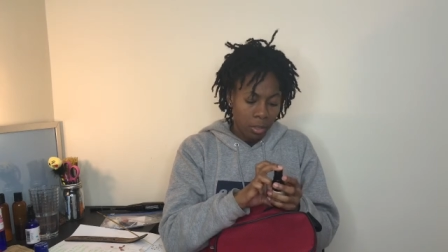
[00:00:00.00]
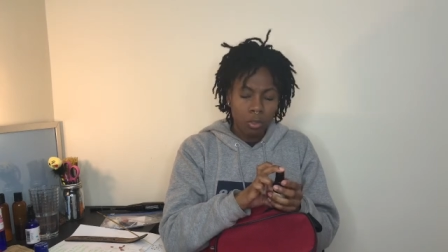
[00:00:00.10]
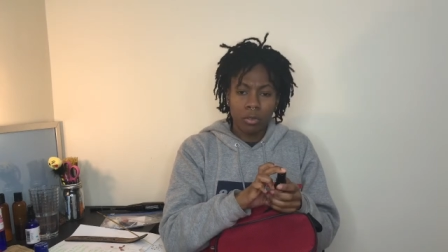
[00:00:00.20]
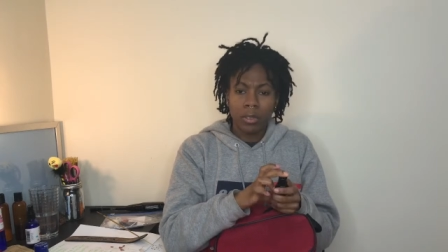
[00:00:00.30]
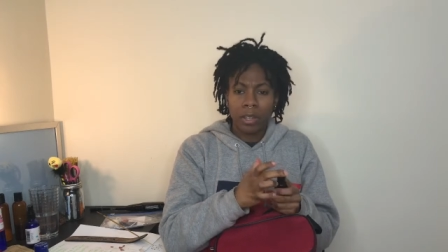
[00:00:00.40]

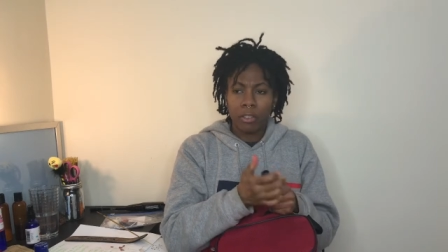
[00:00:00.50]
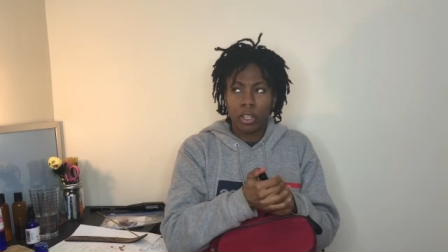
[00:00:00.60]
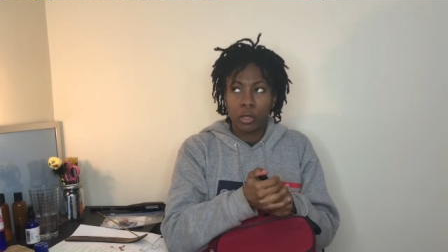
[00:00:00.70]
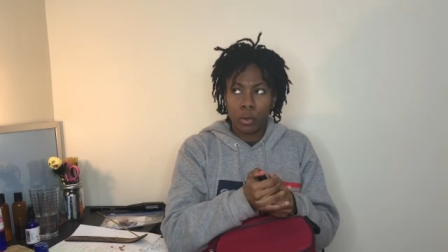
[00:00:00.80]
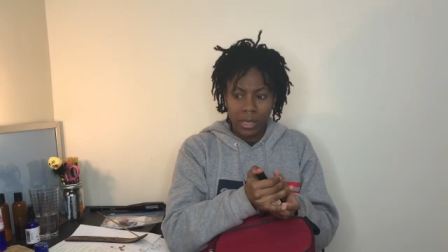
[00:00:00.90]
New flavor,
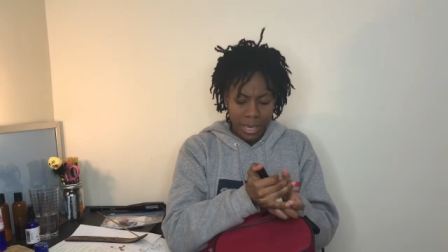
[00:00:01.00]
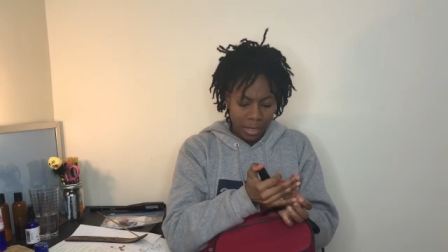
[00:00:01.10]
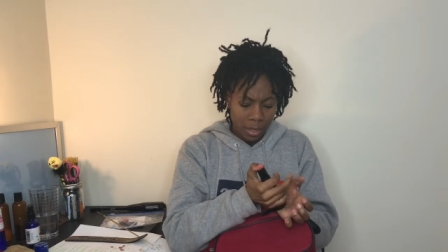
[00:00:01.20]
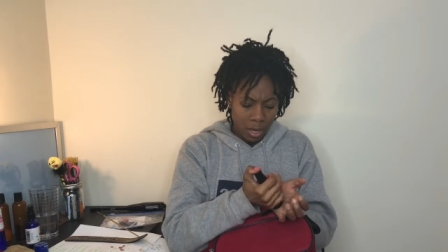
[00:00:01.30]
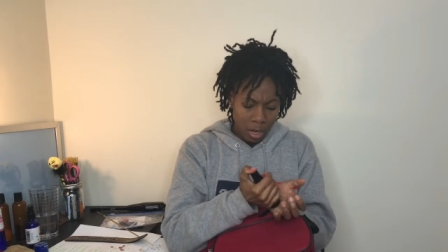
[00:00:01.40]
a new
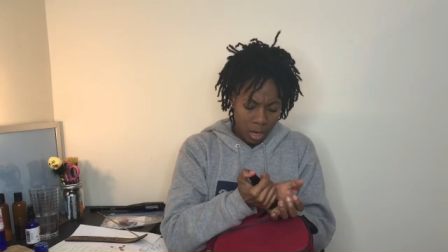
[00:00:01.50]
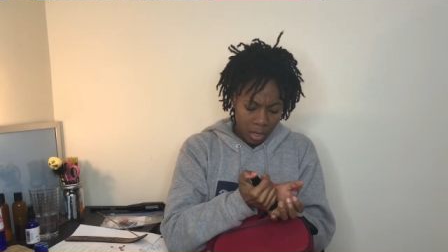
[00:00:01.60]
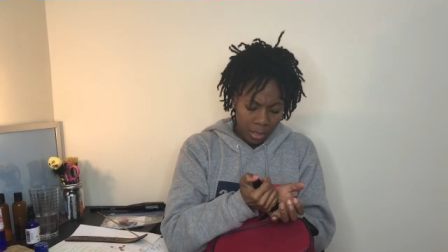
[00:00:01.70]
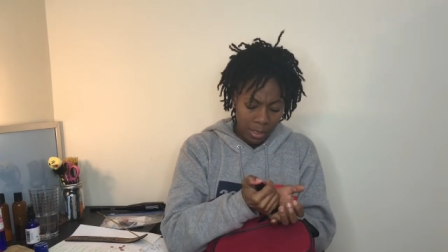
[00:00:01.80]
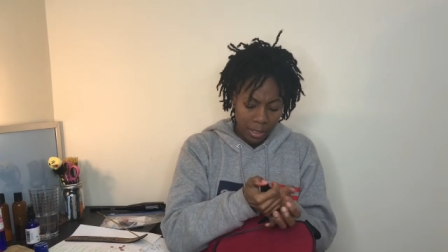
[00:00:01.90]
scent
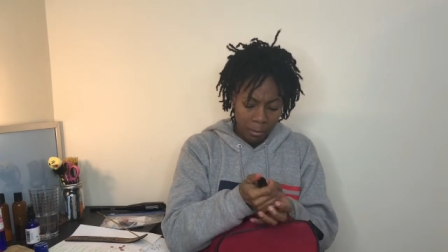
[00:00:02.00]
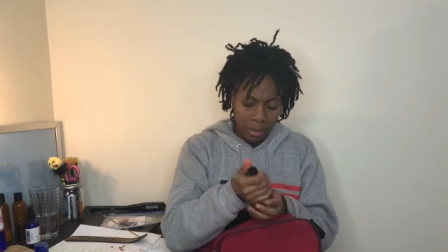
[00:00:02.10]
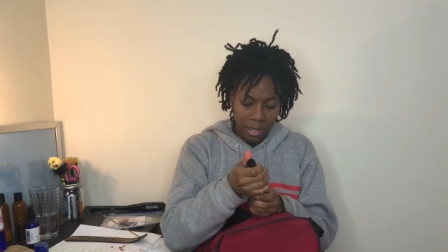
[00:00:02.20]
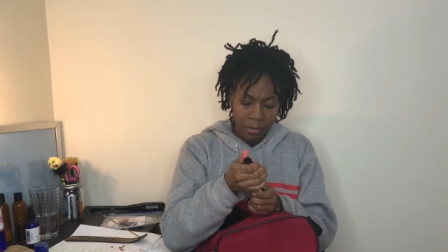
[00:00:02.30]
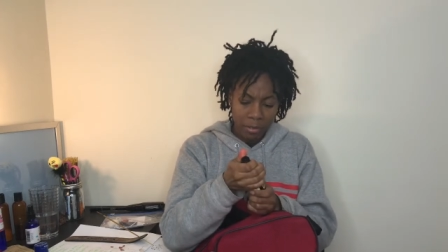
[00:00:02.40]
since I
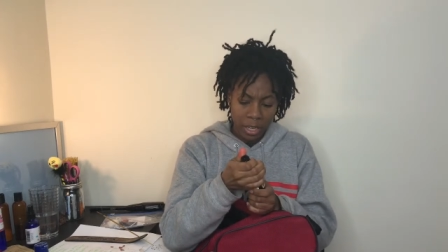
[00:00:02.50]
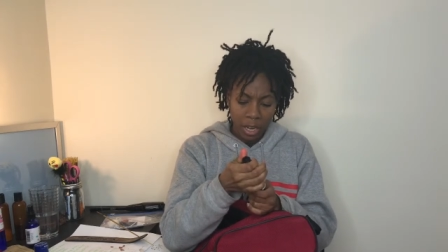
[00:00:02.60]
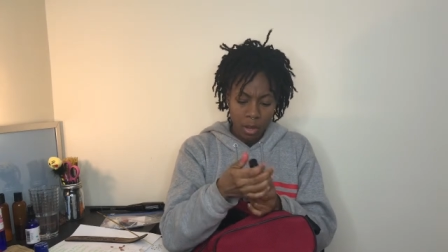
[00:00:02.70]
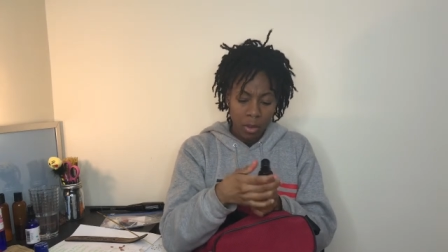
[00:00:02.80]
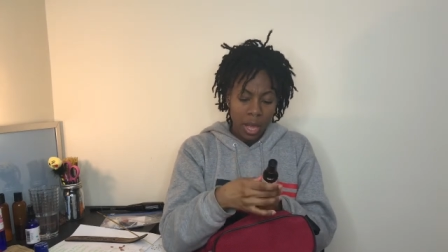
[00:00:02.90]
made that
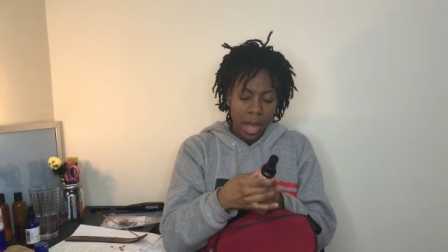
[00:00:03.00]
video.